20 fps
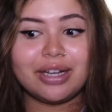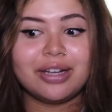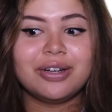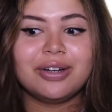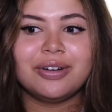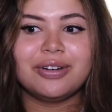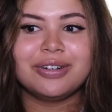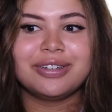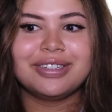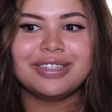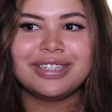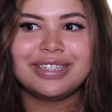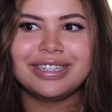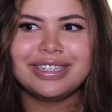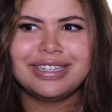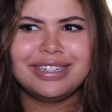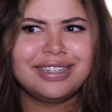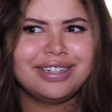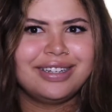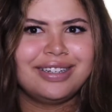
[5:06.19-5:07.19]
oh.
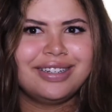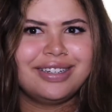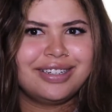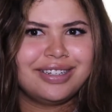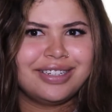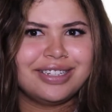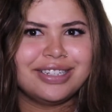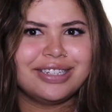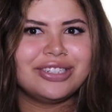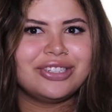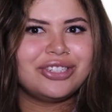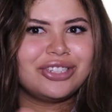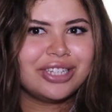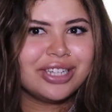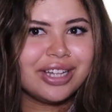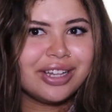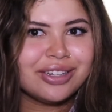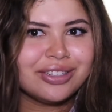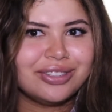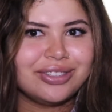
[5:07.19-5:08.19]

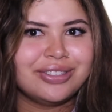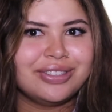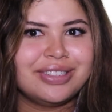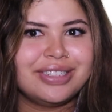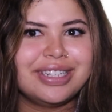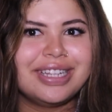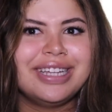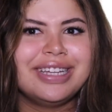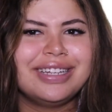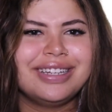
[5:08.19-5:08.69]
Chill, dude.